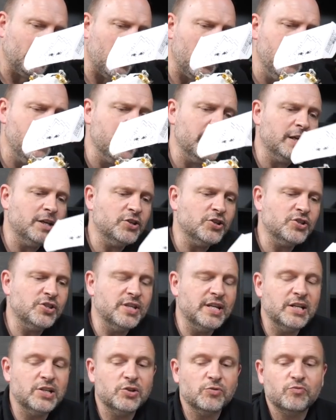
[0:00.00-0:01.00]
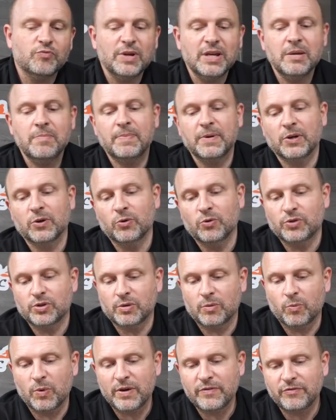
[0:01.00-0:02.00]
And then it just needs a rebuild.
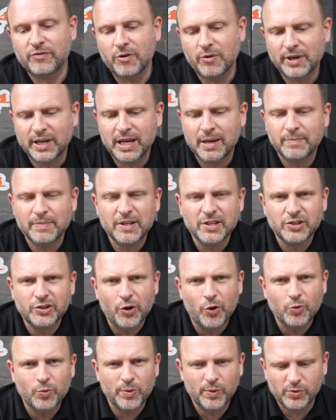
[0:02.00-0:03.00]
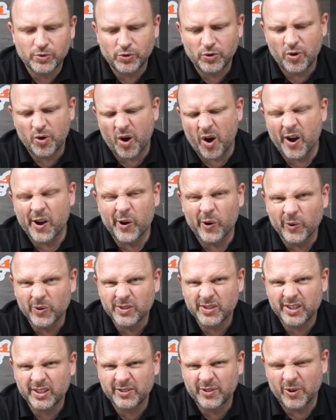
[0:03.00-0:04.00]
Whether I'll keep these gold wheels or not, I
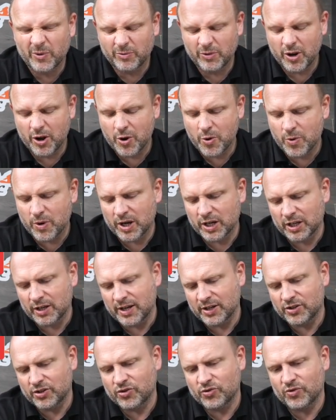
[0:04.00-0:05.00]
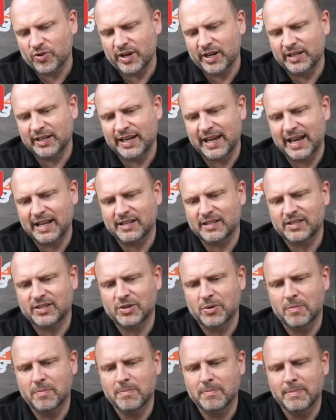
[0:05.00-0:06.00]
honestly don't know. I'd like to try and get
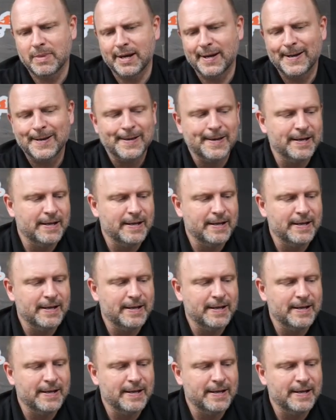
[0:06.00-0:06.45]
some uh,